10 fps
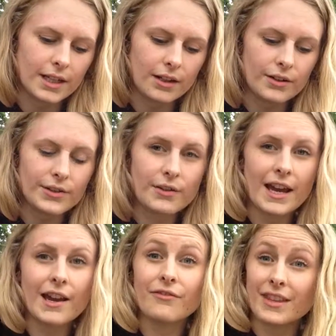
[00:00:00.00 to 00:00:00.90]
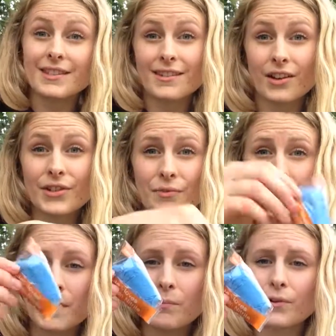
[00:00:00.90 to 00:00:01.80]
And I also have, this is
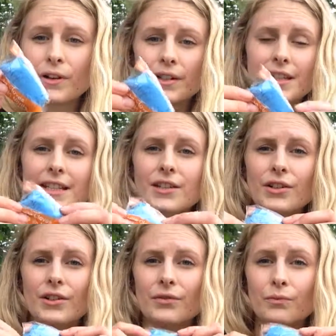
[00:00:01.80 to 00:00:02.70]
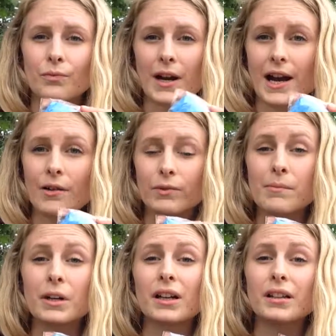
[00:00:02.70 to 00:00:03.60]
also really important, these are
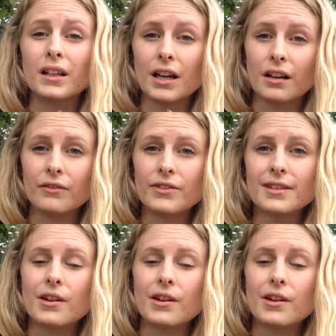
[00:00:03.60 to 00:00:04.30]
rubber gloves.